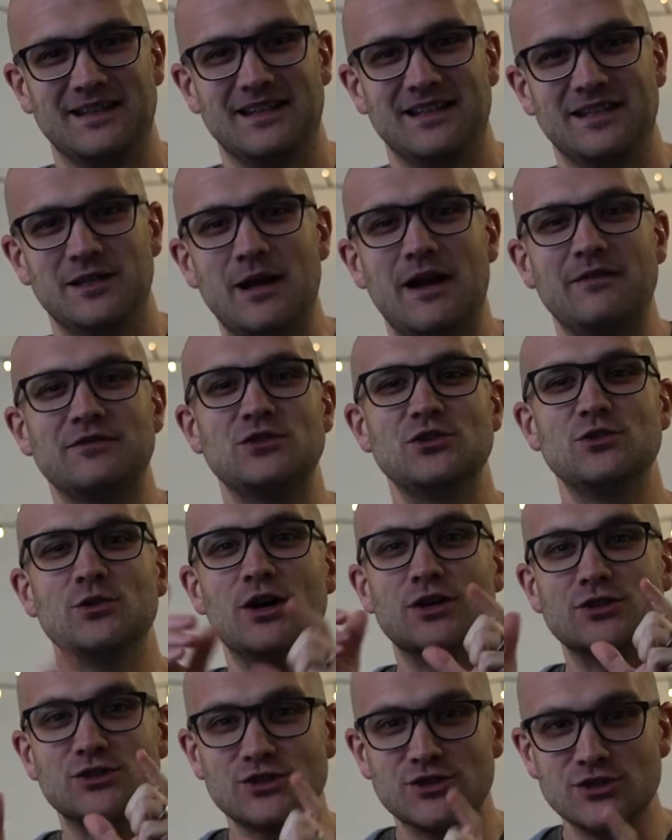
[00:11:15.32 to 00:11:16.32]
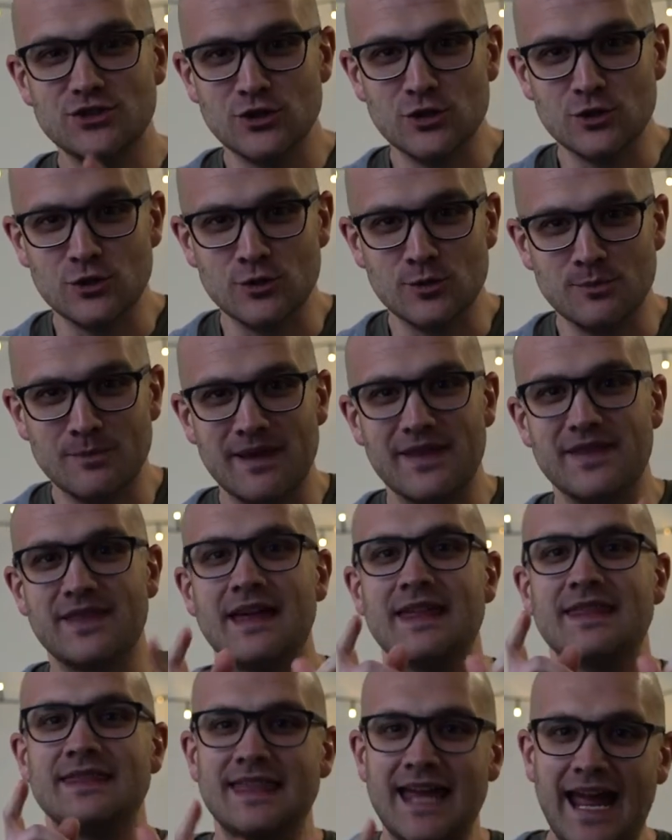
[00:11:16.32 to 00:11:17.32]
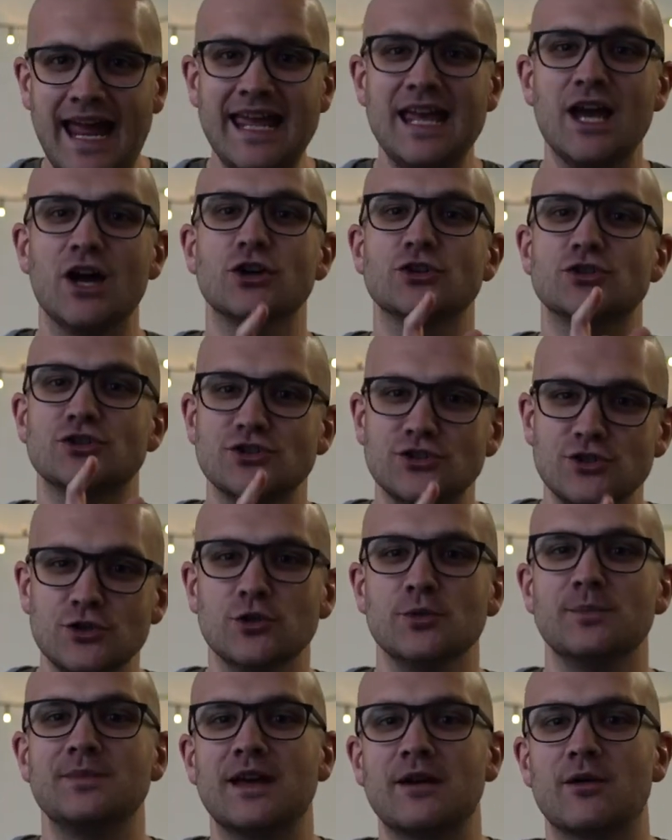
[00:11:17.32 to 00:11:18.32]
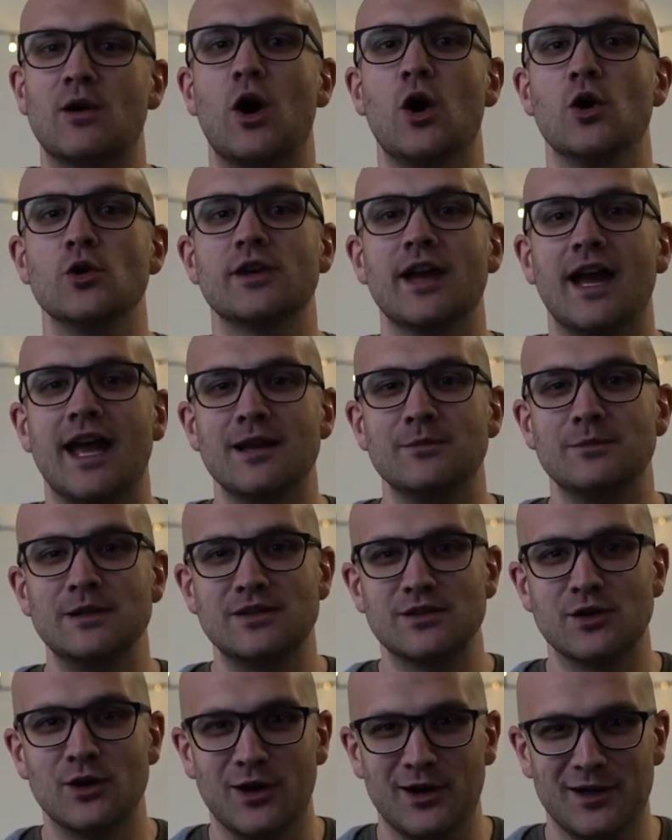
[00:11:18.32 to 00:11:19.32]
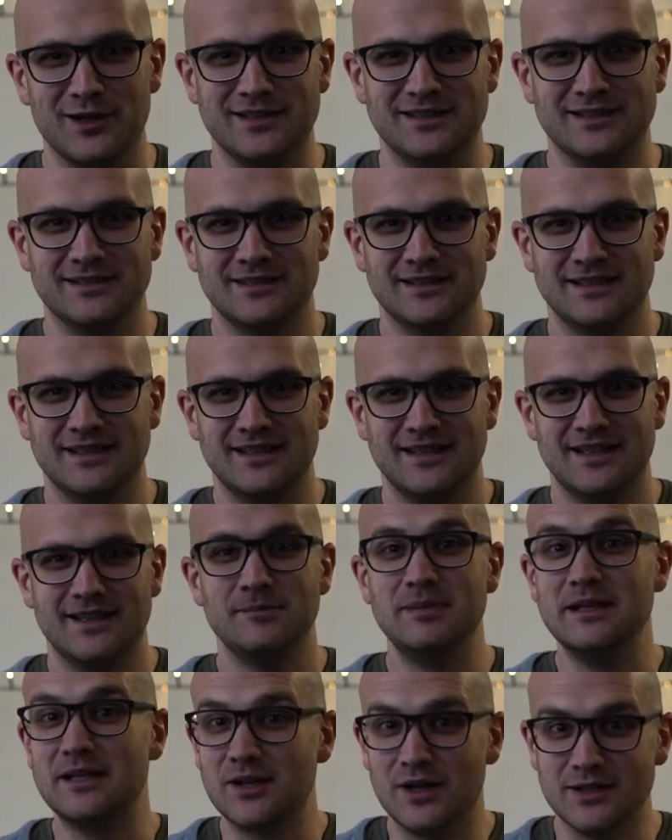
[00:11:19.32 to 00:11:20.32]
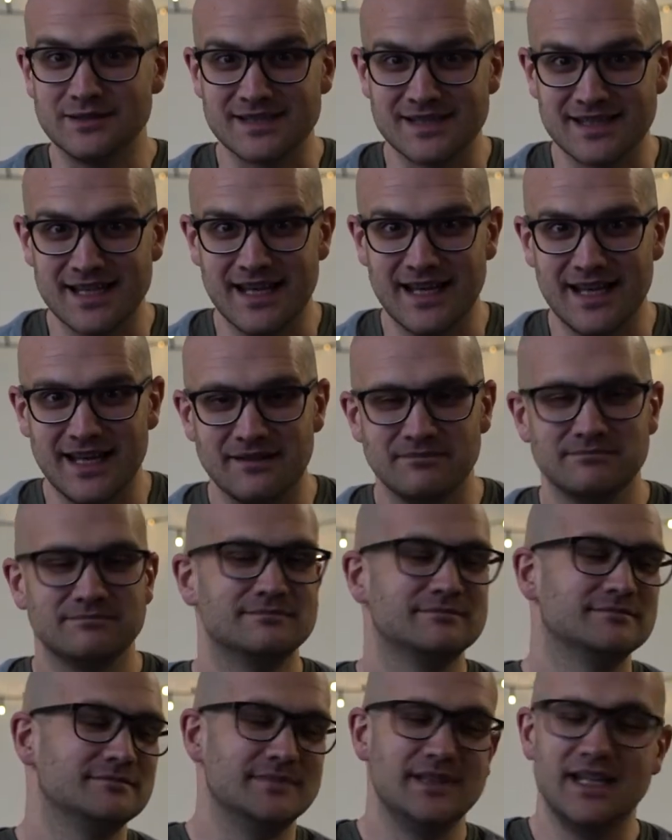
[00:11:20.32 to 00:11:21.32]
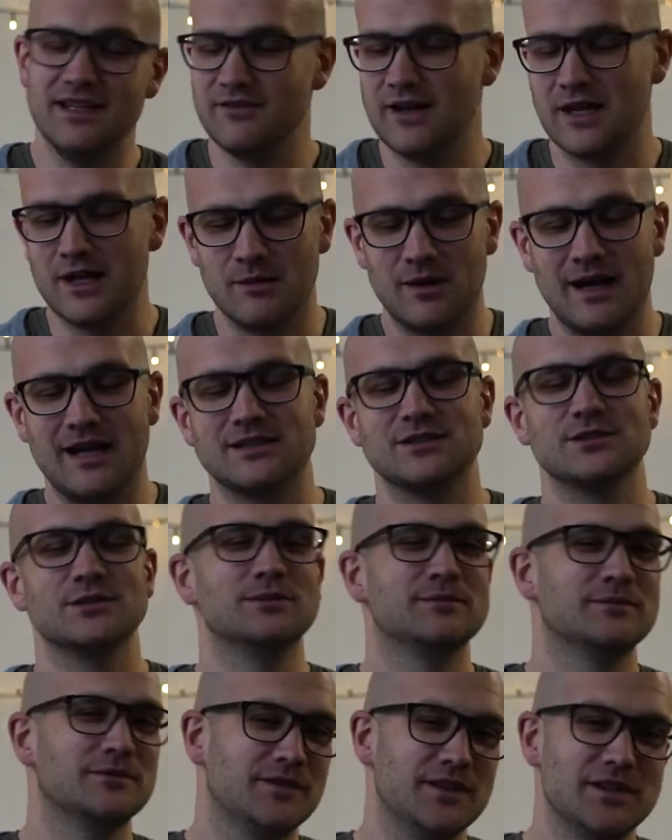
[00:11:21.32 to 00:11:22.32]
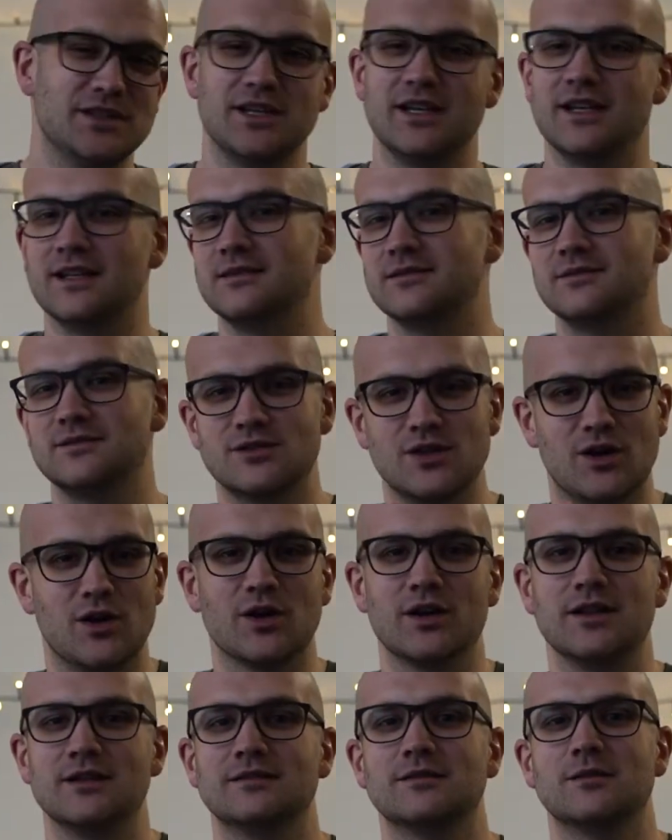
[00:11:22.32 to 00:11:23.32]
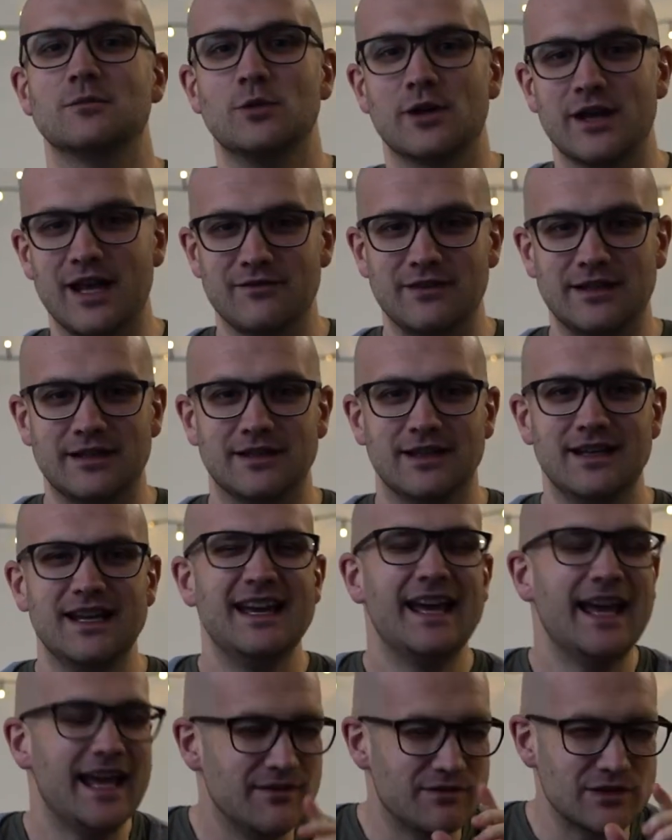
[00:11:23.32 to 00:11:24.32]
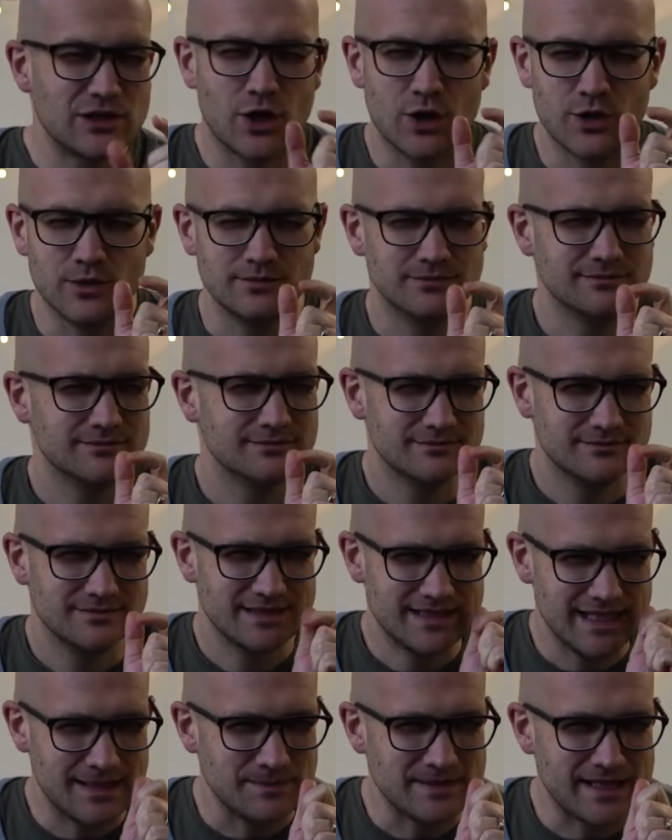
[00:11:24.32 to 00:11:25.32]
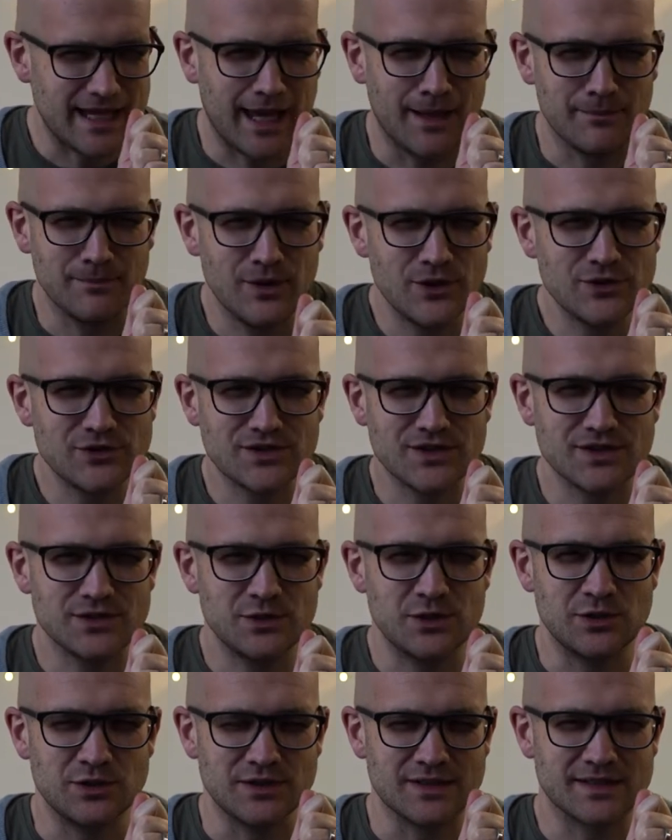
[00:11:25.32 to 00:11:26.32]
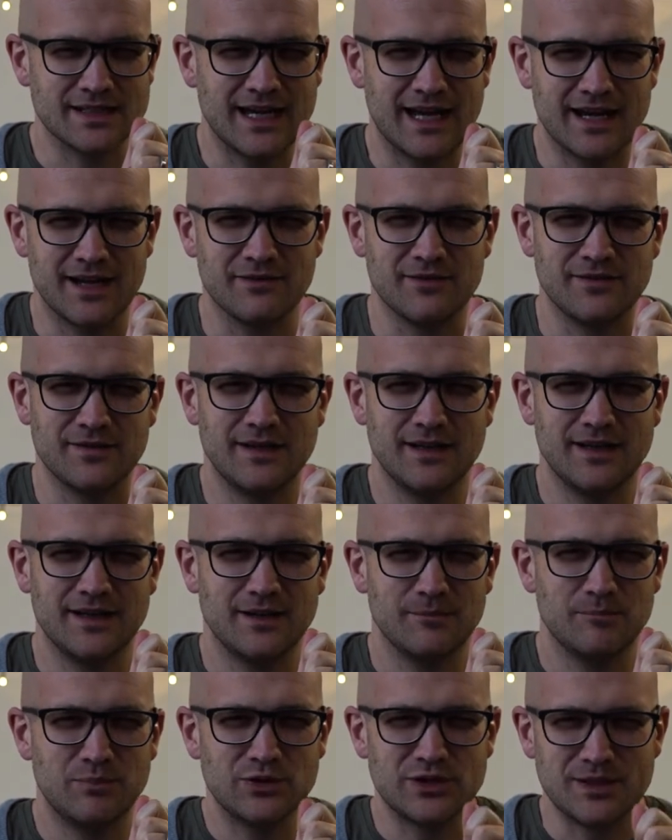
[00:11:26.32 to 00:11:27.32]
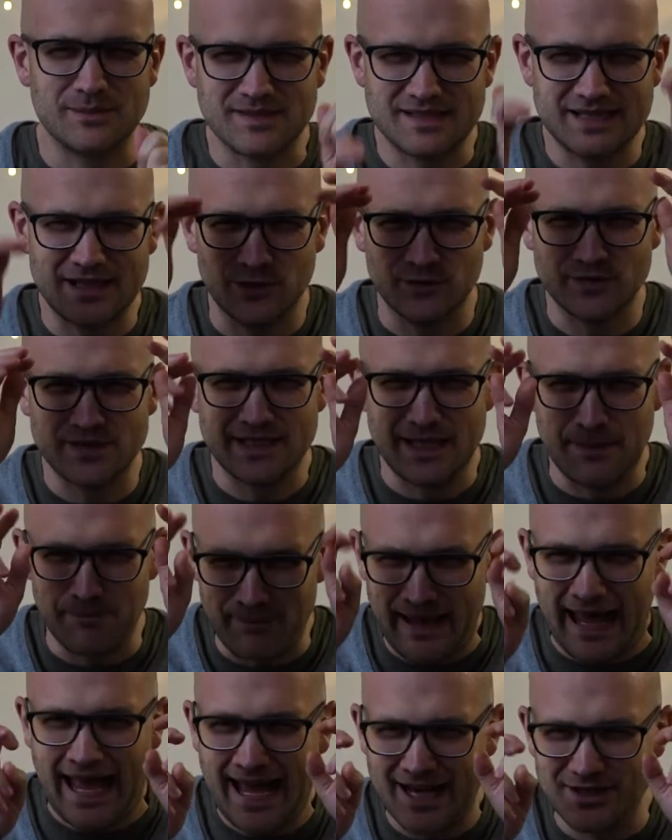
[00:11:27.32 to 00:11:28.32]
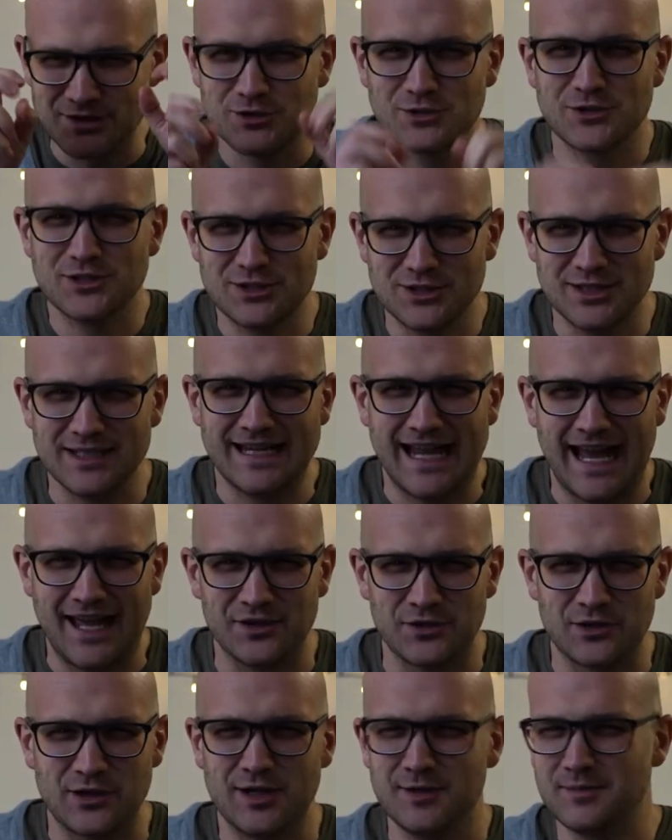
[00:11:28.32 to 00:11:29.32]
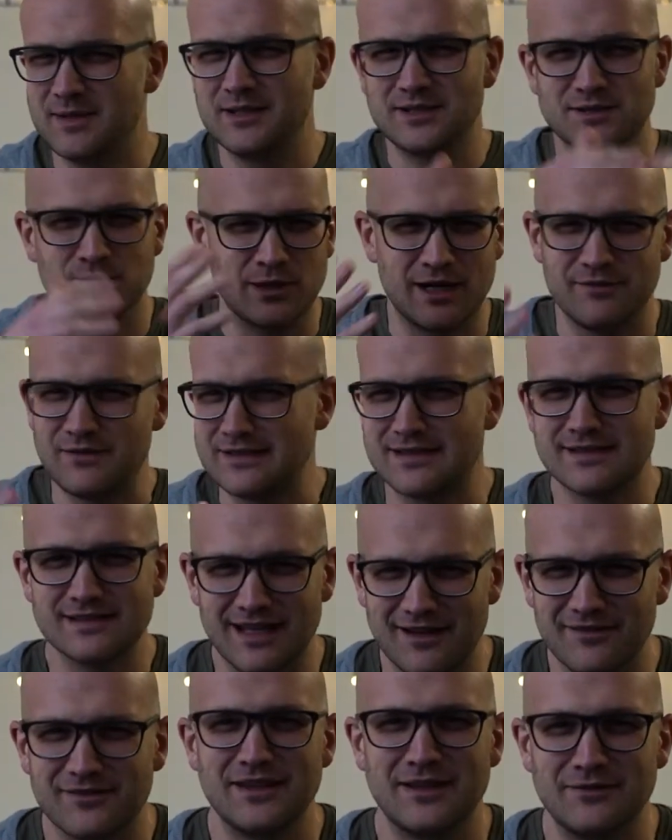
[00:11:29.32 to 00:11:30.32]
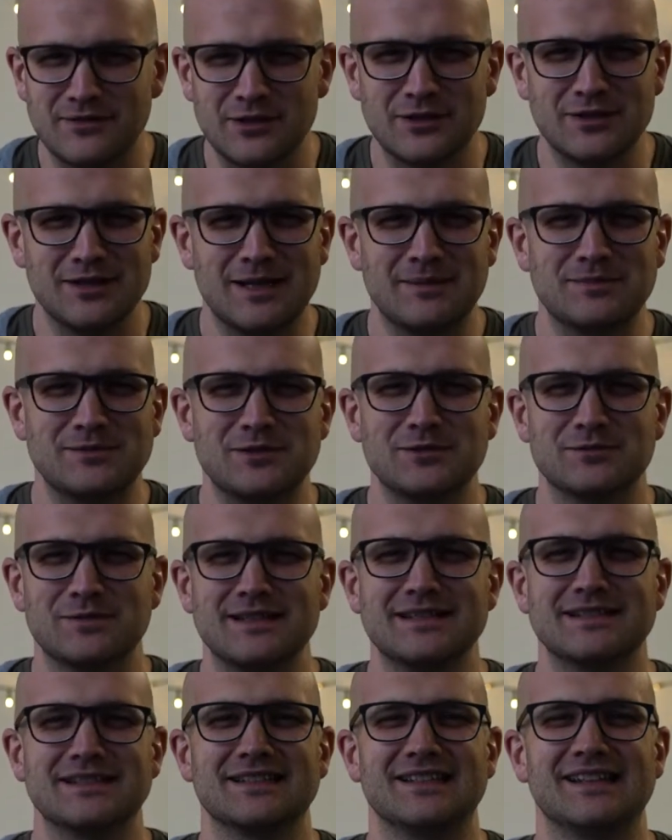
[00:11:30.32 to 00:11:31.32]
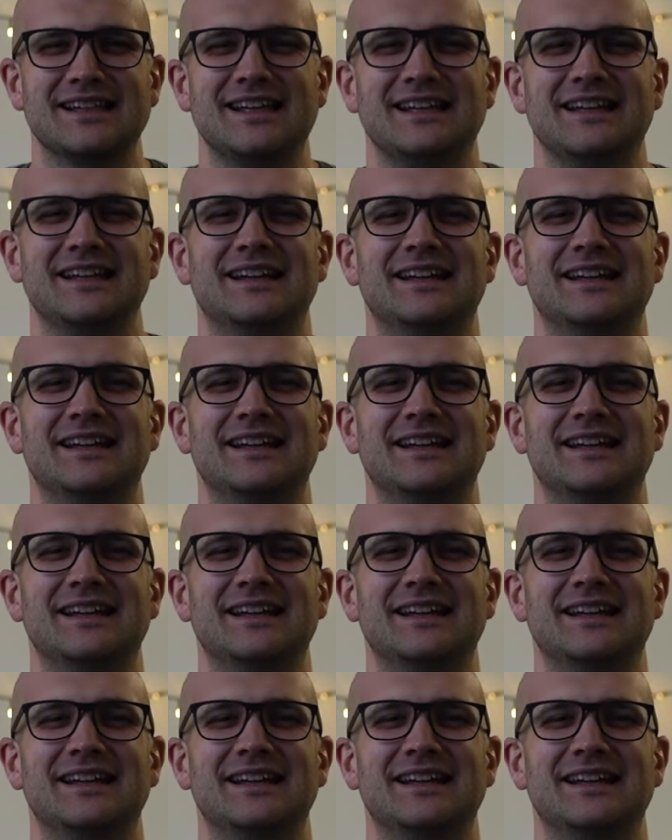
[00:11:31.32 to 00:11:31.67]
You have to assume that they assume they're okay with God because they're Ni Vanuatu, Fijian, Tongan, whatever. Even though deep down, most of the students kind of put themselves in the bad Christian category because of whatever stuff they've gotten up to recently.